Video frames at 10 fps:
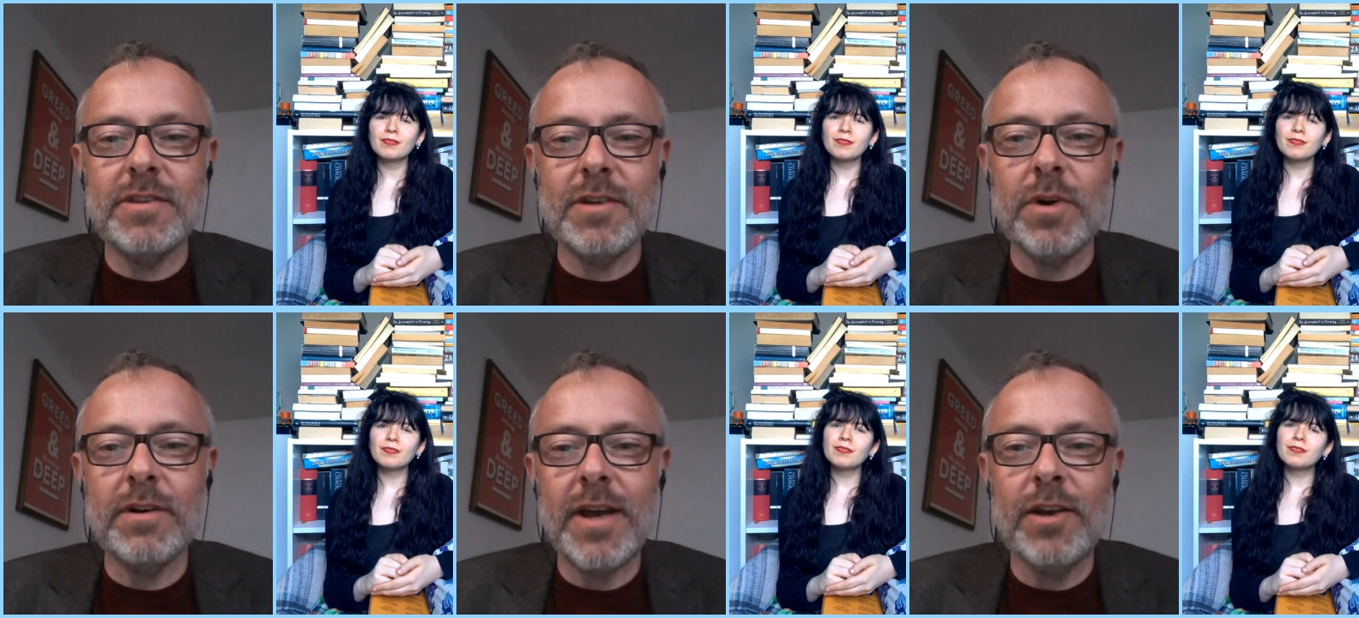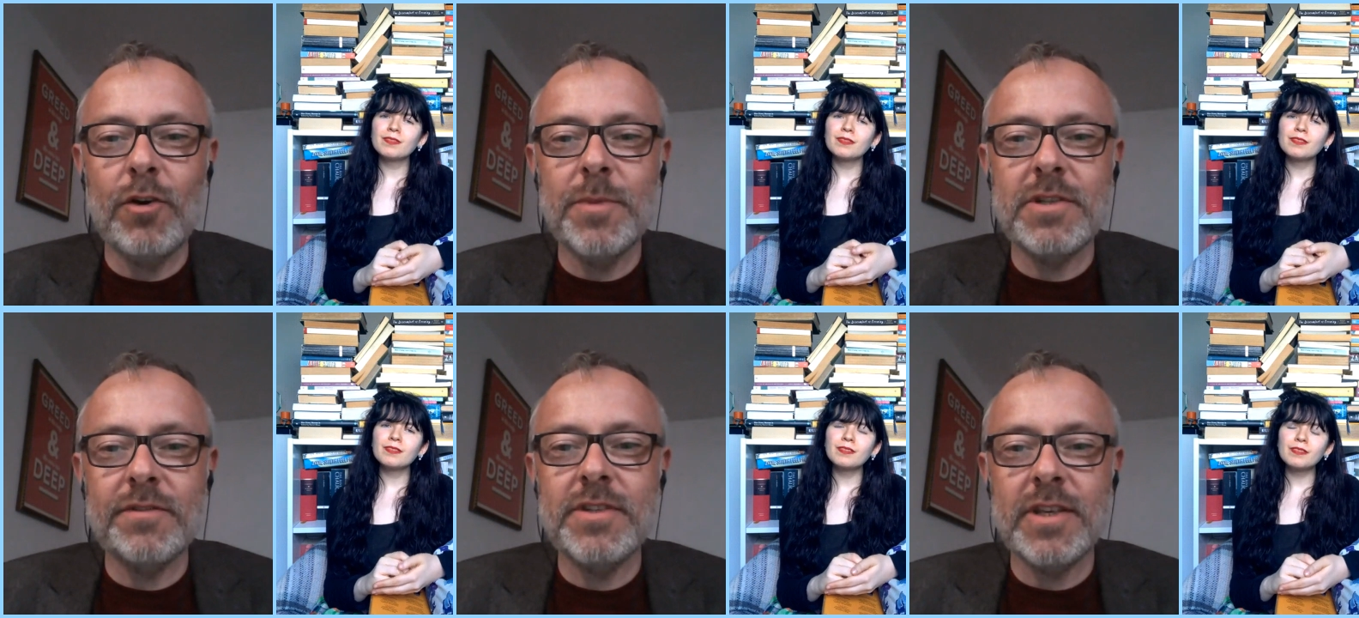Speaker 1: the, the, the summer
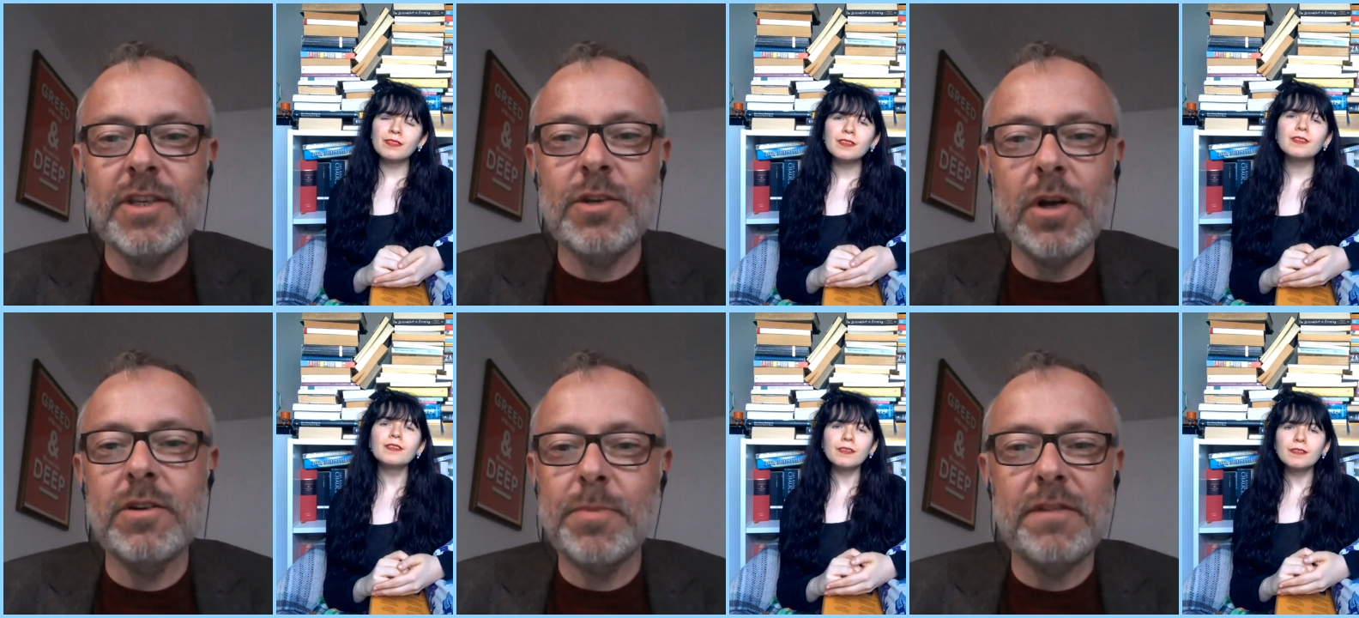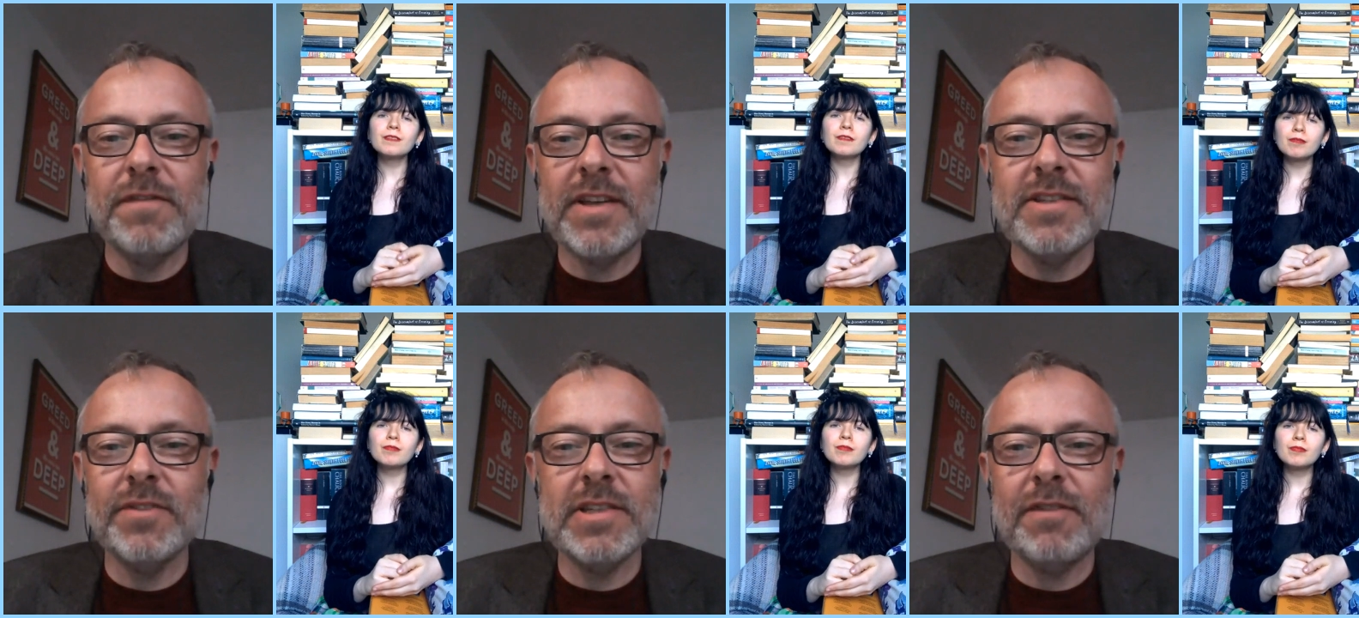and, and autumn and stuff is that you were
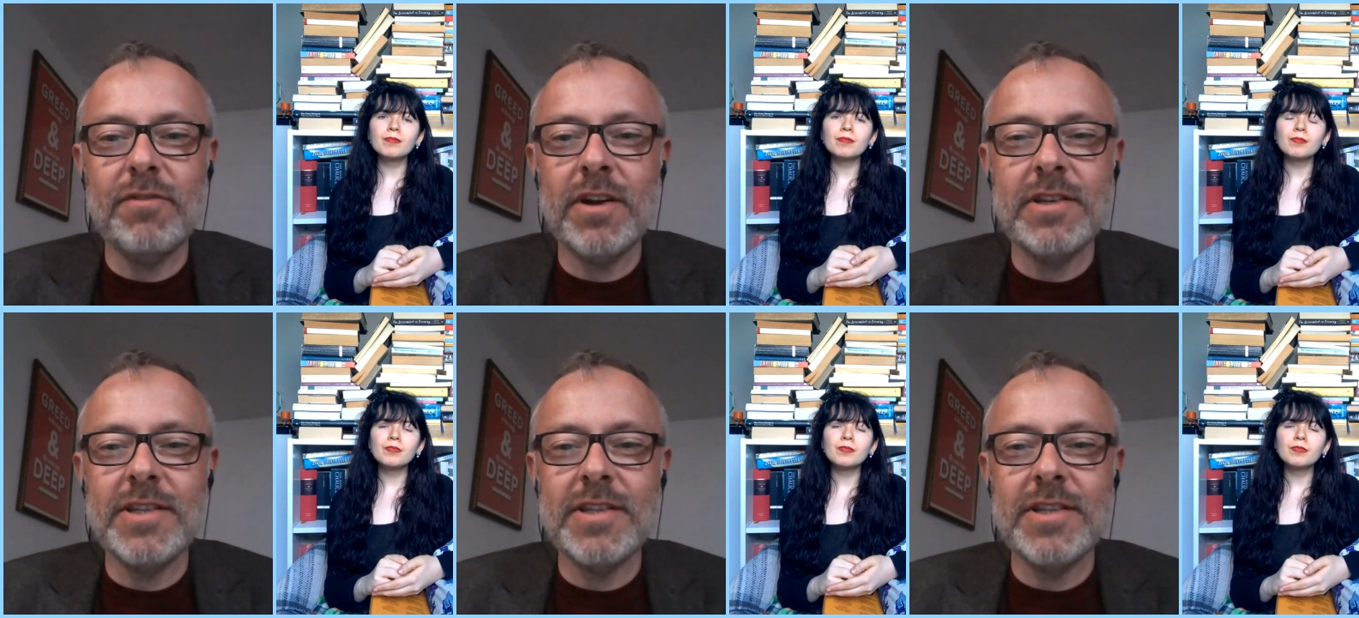going to be at festivals